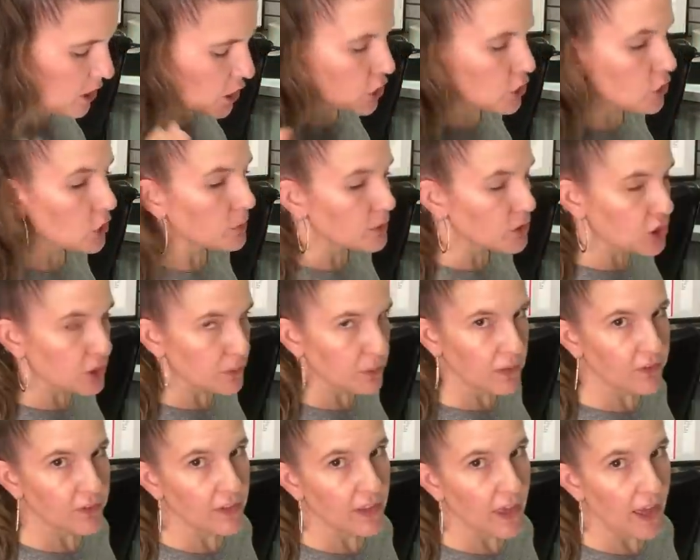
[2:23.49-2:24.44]
Global Shipping
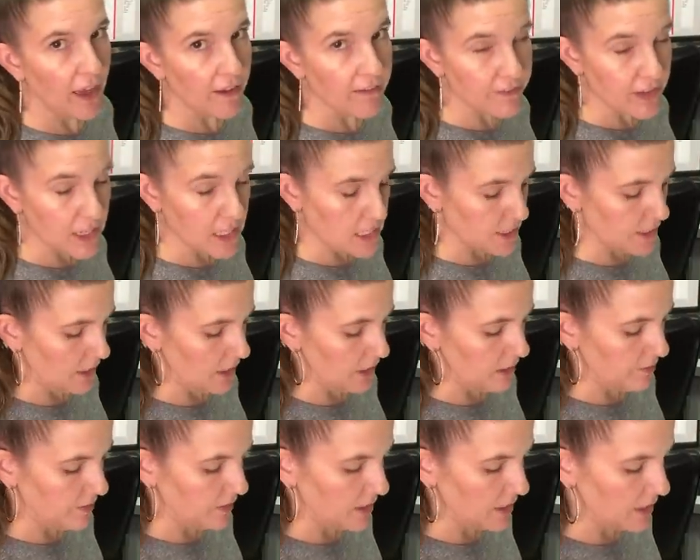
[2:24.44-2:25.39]
for the heavy
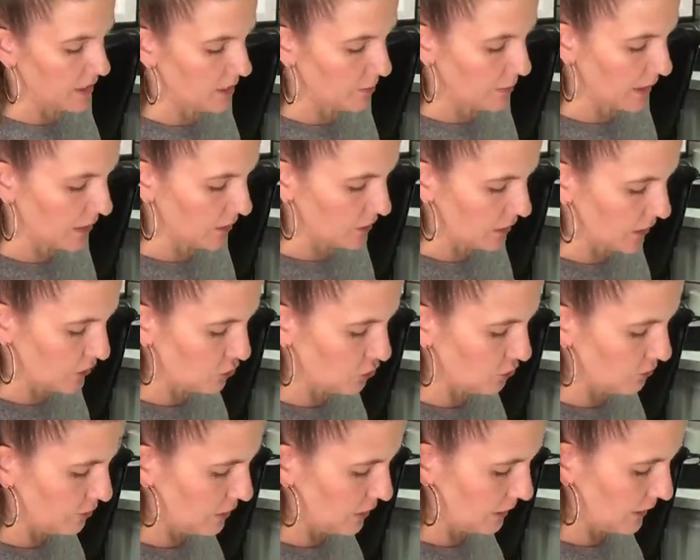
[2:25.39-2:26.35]
stuff, and then eBay International
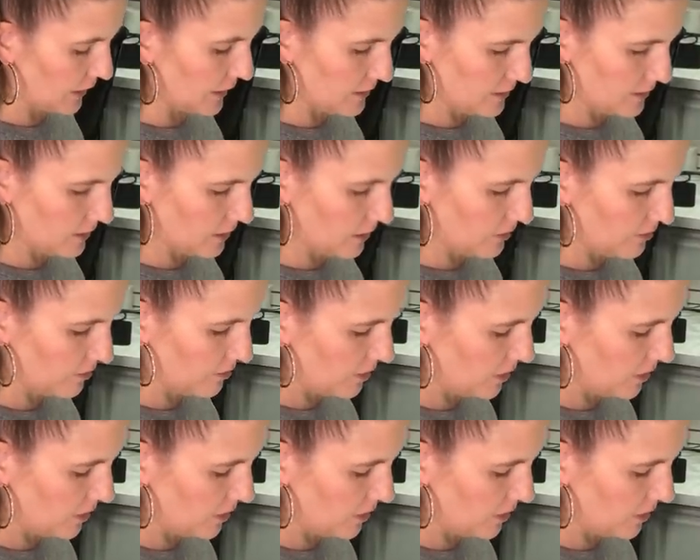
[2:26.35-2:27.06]
for the light stuff.